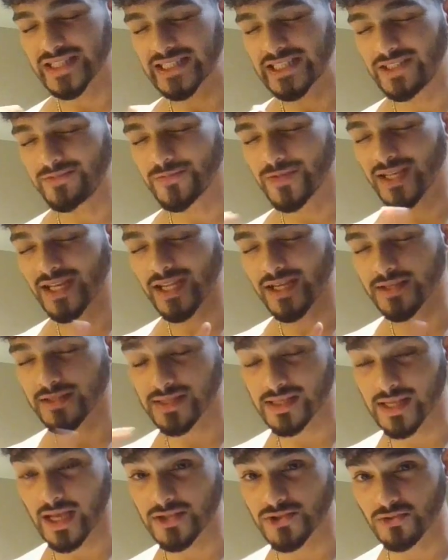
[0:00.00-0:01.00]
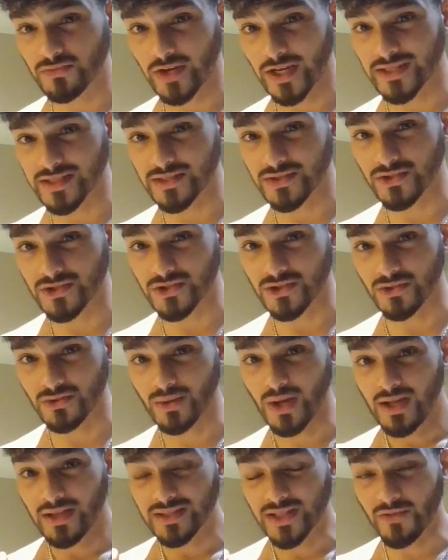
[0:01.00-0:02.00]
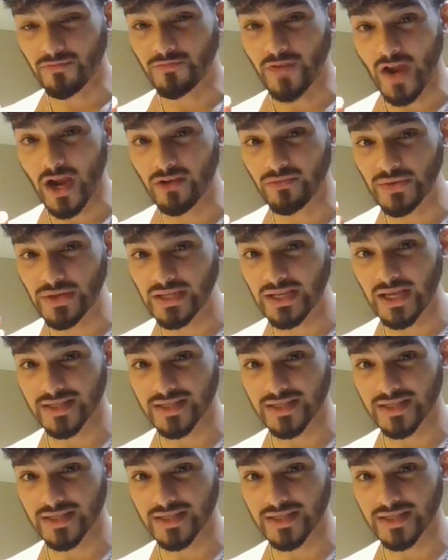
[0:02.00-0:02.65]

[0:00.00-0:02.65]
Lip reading: even exaggerating to you. The very